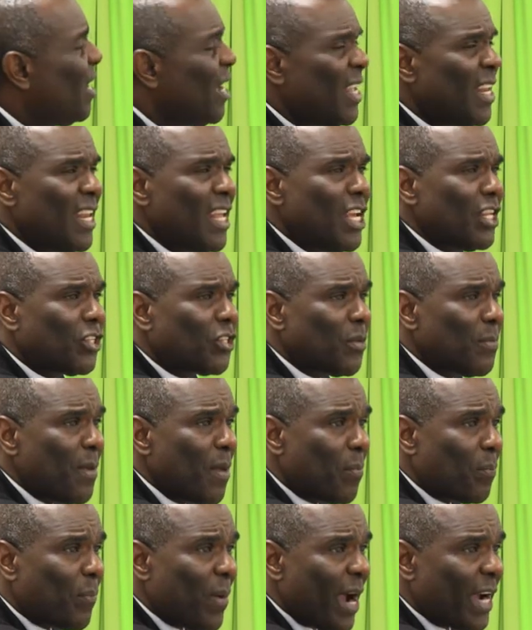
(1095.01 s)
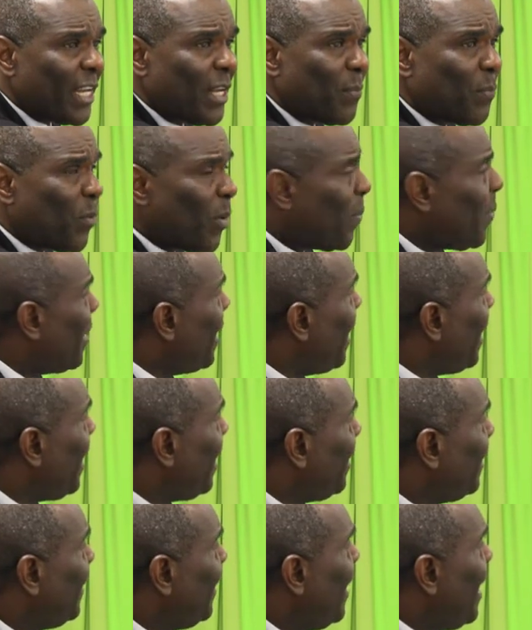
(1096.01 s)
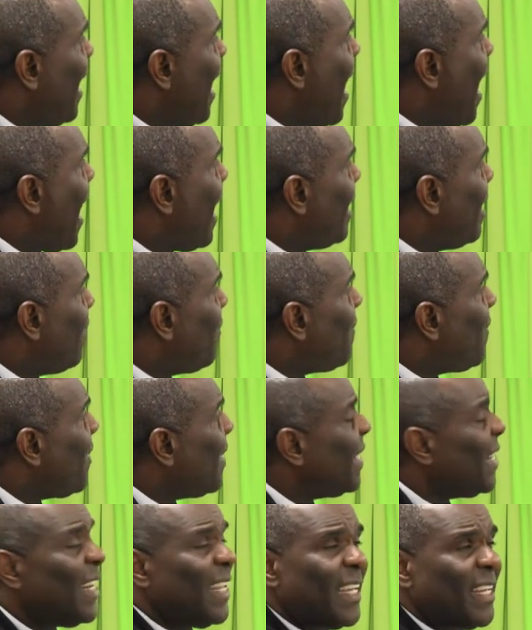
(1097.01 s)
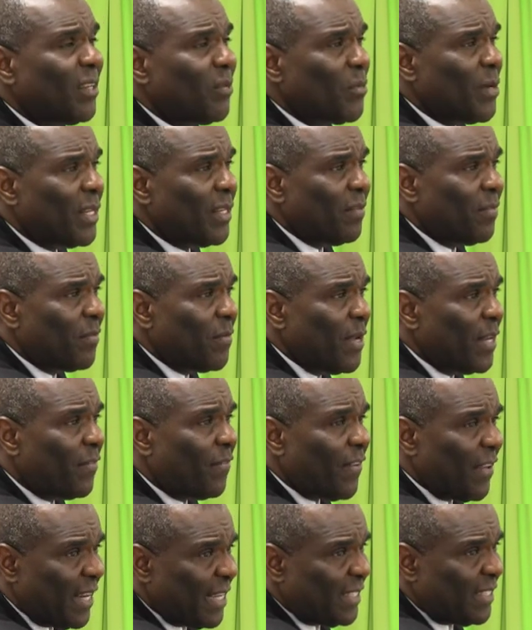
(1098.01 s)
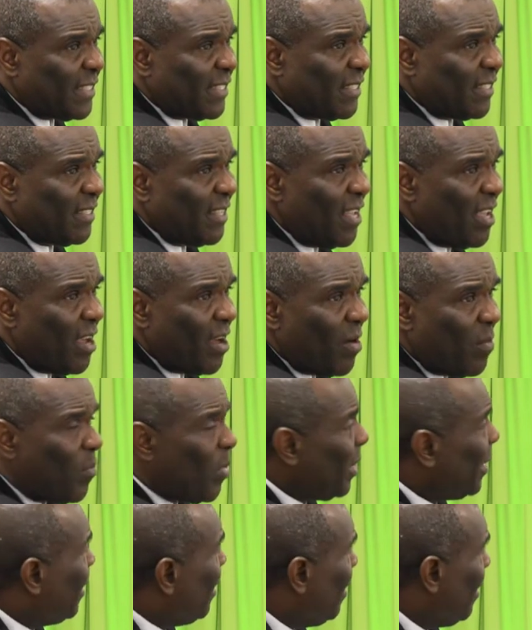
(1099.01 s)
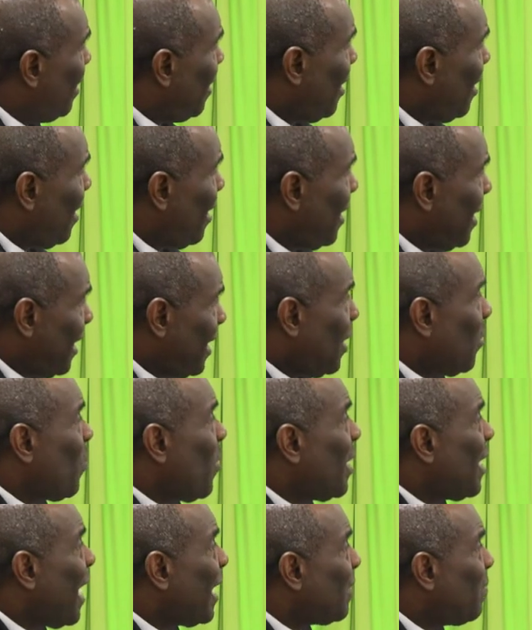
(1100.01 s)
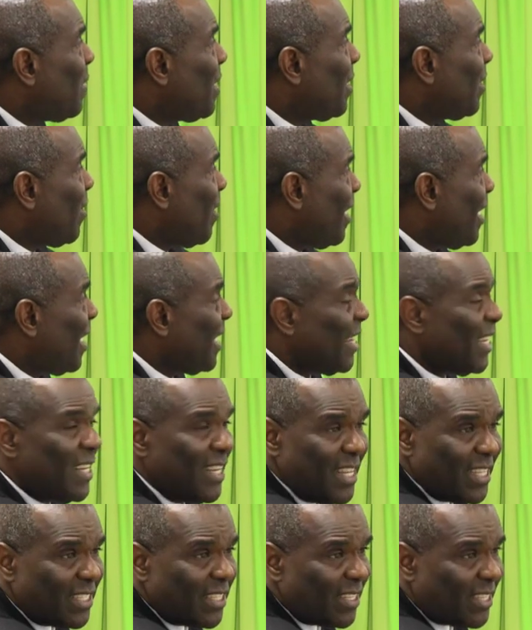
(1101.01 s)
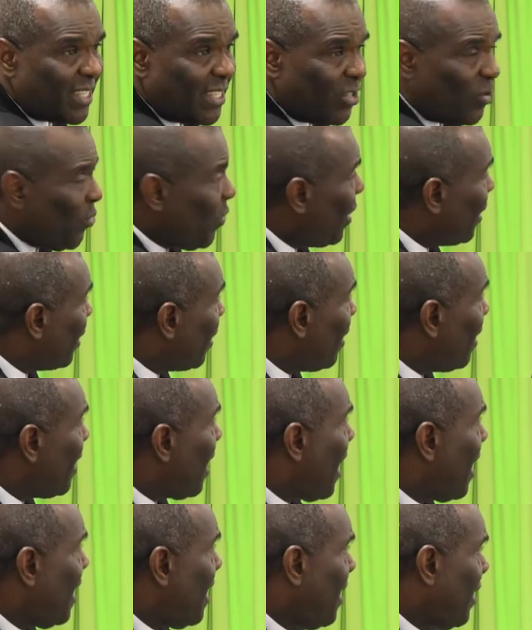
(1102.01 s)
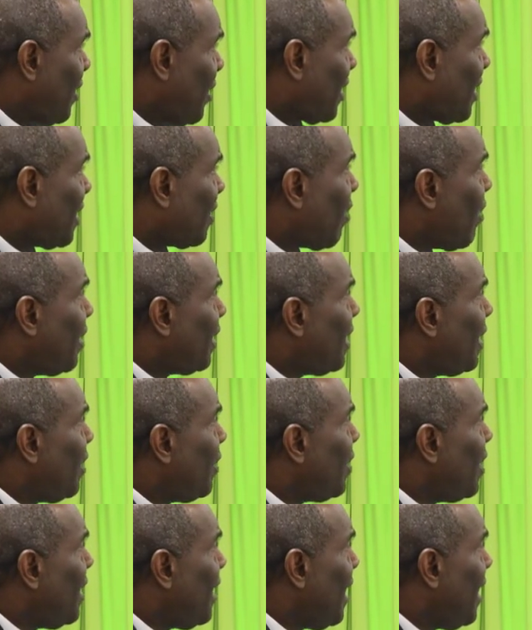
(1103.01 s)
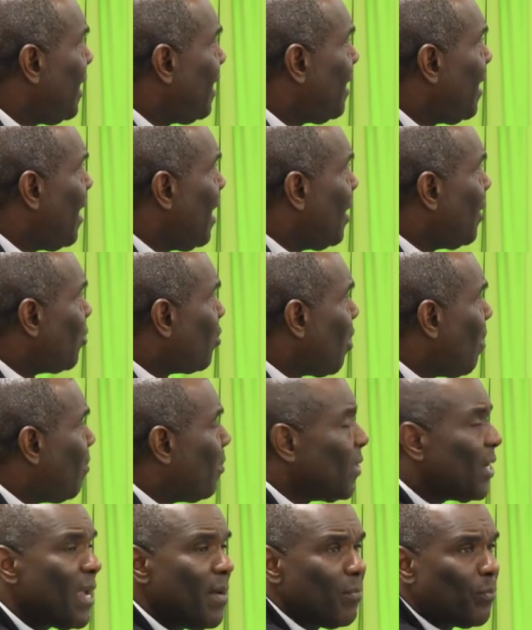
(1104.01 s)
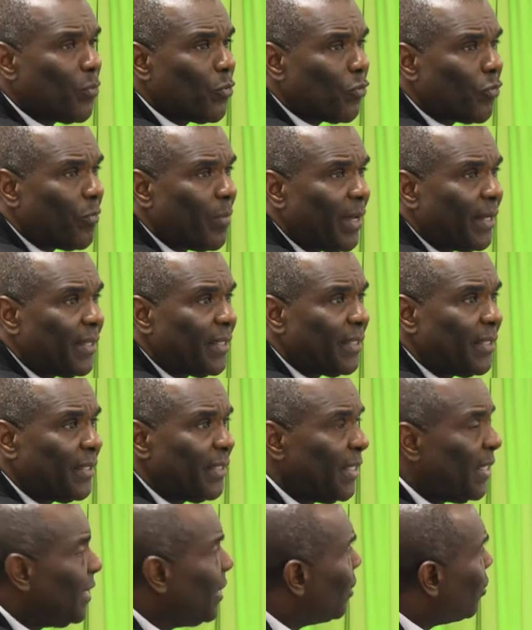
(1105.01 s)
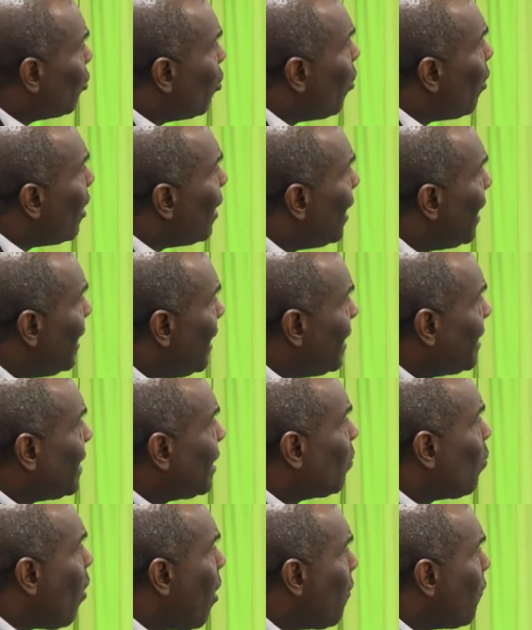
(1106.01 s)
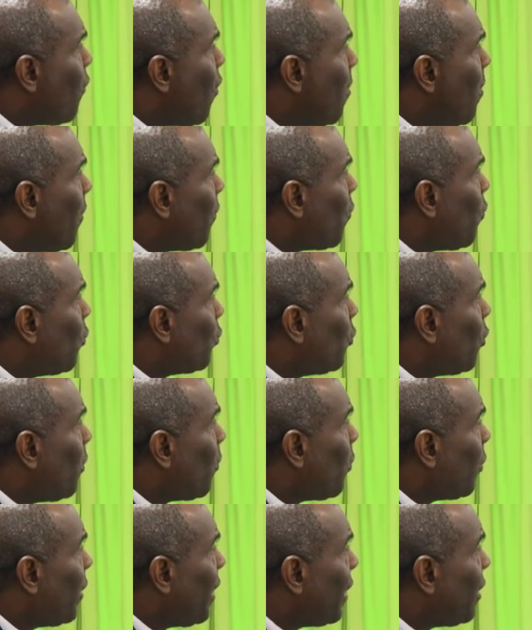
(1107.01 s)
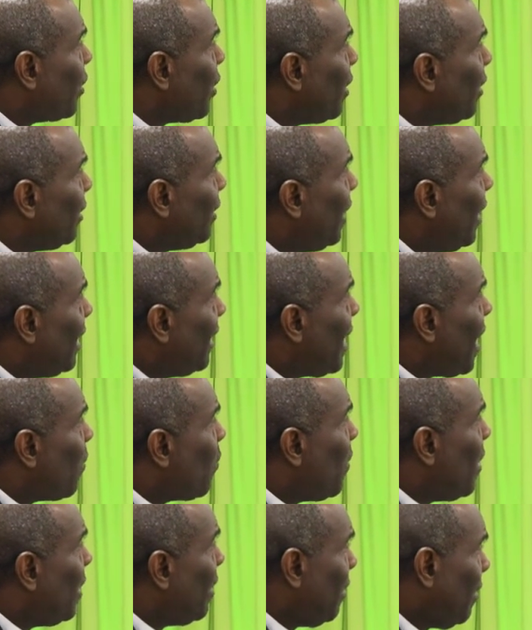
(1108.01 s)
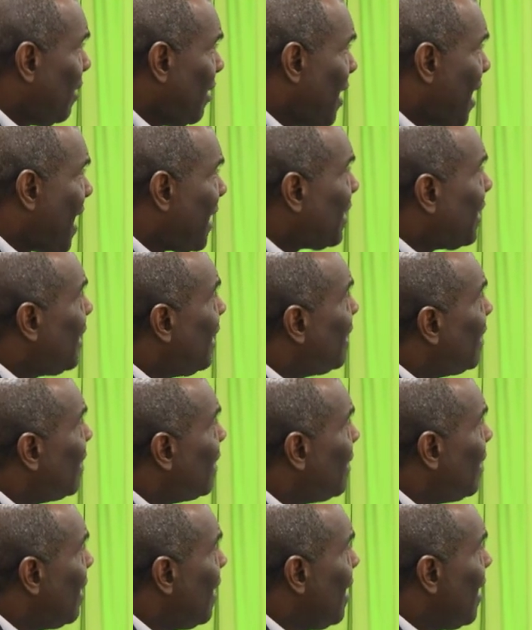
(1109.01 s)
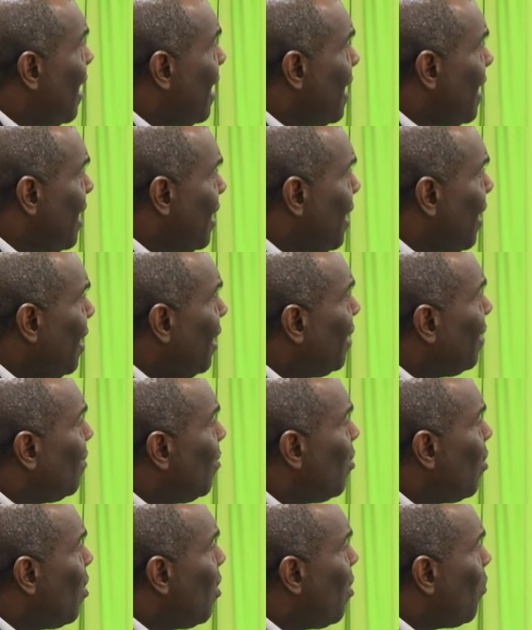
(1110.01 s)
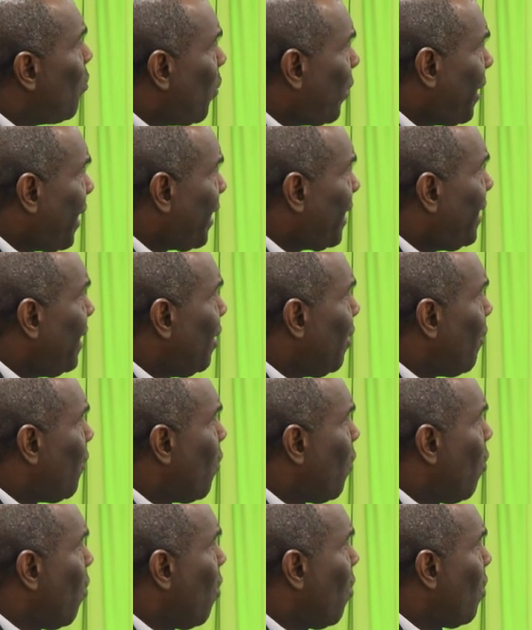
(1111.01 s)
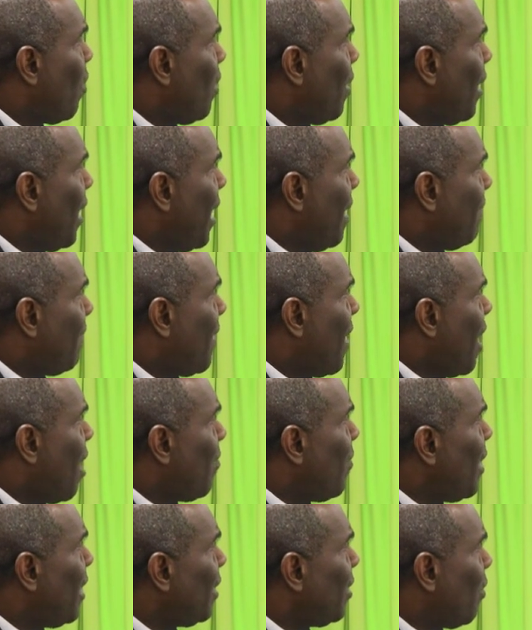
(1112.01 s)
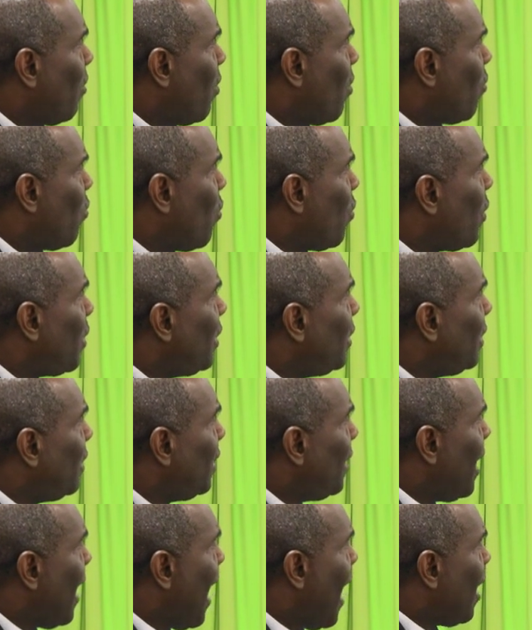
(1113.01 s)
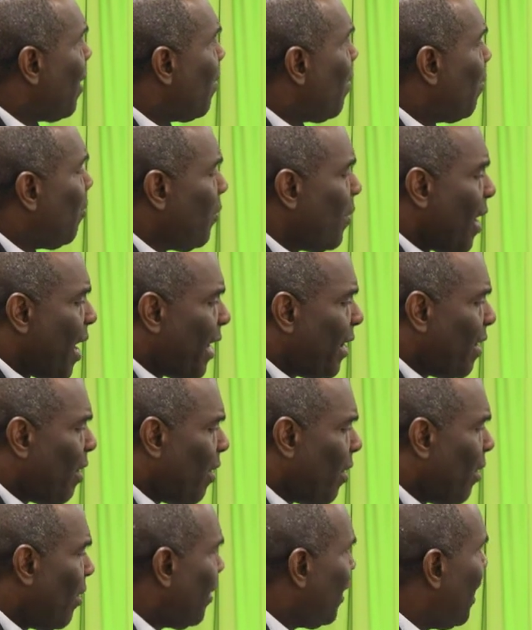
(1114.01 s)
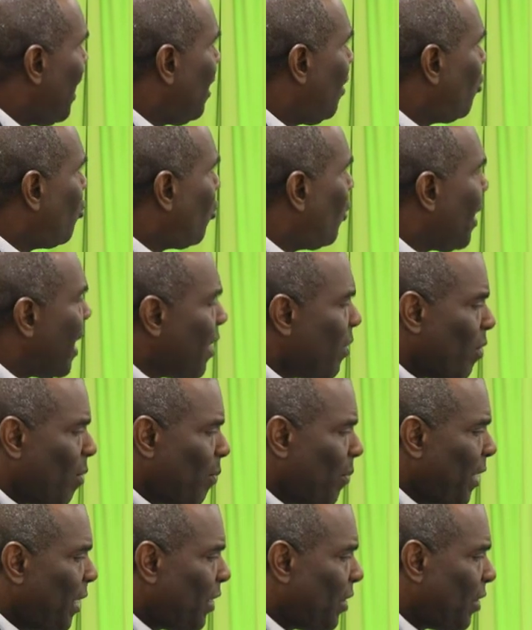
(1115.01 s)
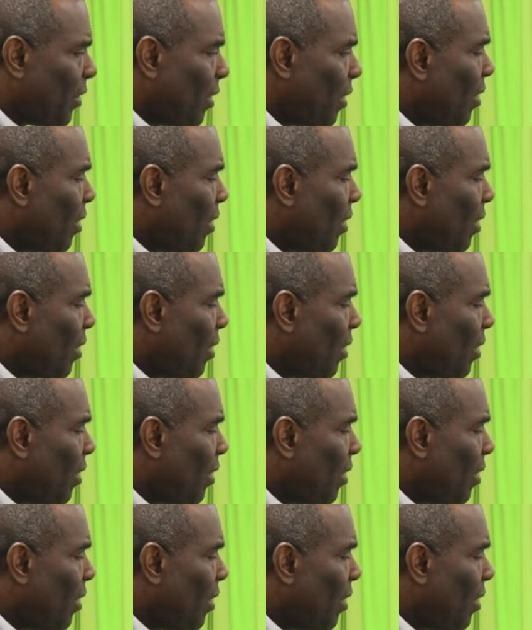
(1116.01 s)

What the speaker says: It needs to be packed properly and filled in with fillers. But this is what has been done in this situation, and just continue to need some improvement. So this is one form of coastal protection that will assist in the protecting of our environment, our road, and ensure that our beach